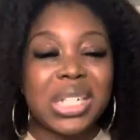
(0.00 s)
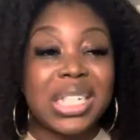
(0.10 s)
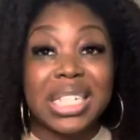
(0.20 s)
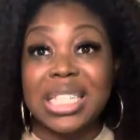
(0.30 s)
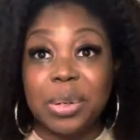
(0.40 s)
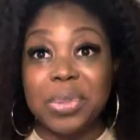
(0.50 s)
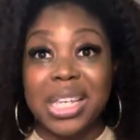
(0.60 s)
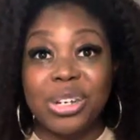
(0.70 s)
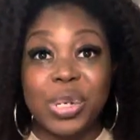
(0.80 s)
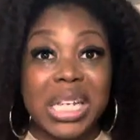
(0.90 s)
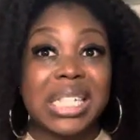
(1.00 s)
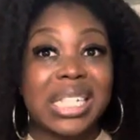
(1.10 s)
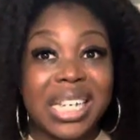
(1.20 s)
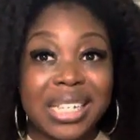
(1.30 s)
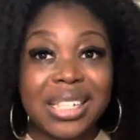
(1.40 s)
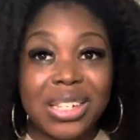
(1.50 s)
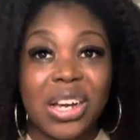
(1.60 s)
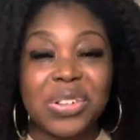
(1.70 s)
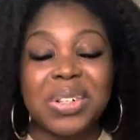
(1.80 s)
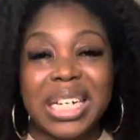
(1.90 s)
This is something created inside
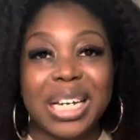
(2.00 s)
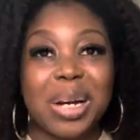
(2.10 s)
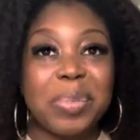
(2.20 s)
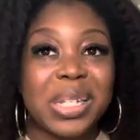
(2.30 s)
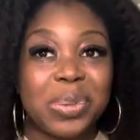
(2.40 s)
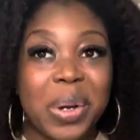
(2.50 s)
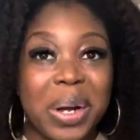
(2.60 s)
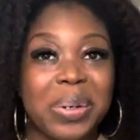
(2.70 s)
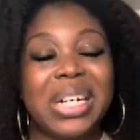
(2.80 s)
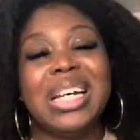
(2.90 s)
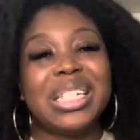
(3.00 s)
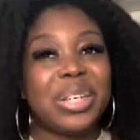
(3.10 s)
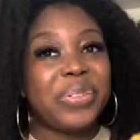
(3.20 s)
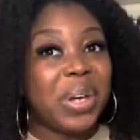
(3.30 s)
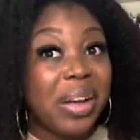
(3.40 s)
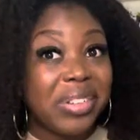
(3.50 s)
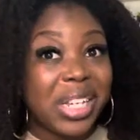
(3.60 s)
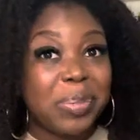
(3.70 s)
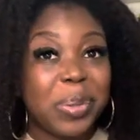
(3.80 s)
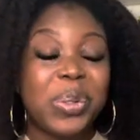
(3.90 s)
of ClickUp as well. So if you haven't
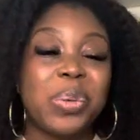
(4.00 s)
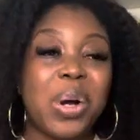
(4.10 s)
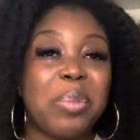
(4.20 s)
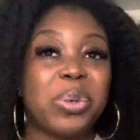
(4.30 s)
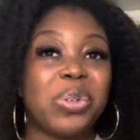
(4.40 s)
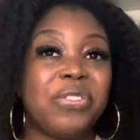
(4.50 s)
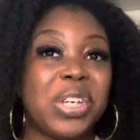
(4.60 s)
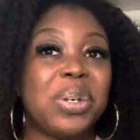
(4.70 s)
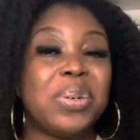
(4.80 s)
explored the whiteboard view,